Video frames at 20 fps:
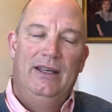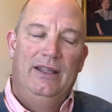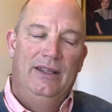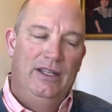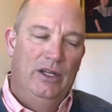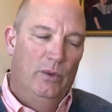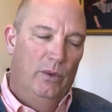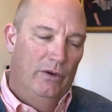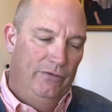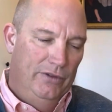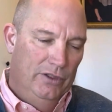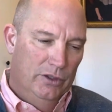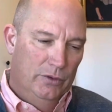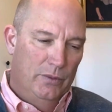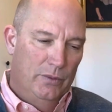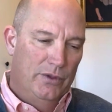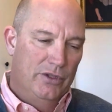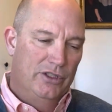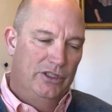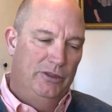that we're filled
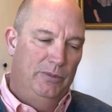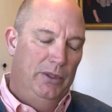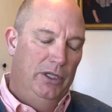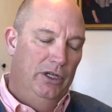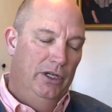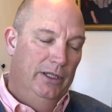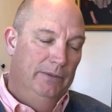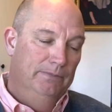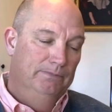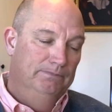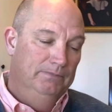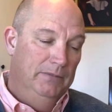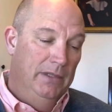with the Spirit.